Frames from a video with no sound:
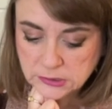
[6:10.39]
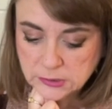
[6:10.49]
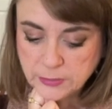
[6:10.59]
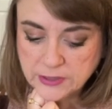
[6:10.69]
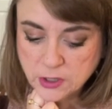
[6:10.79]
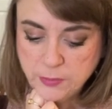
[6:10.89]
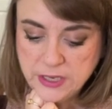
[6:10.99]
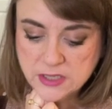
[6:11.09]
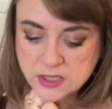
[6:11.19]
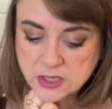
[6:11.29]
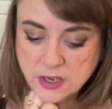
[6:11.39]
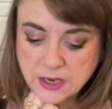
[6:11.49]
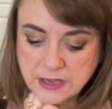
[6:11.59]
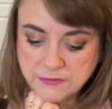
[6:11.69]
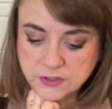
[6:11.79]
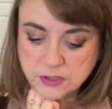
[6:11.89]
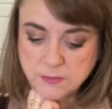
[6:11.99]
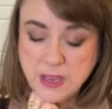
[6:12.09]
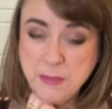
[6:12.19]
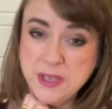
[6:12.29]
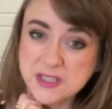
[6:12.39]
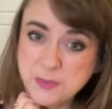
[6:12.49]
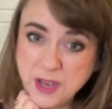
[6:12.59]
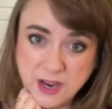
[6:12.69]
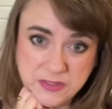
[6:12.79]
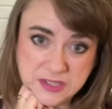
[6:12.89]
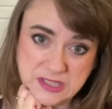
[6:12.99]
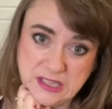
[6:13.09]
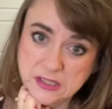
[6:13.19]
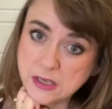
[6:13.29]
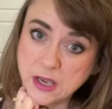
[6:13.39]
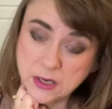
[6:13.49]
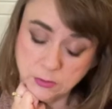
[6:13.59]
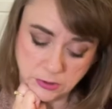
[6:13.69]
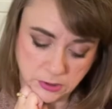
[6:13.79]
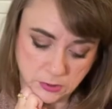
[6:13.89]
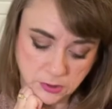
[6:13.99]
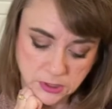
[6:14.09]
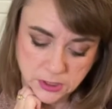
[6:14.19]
But they're being sought after. Maybe it's behind the scenes. I don't know.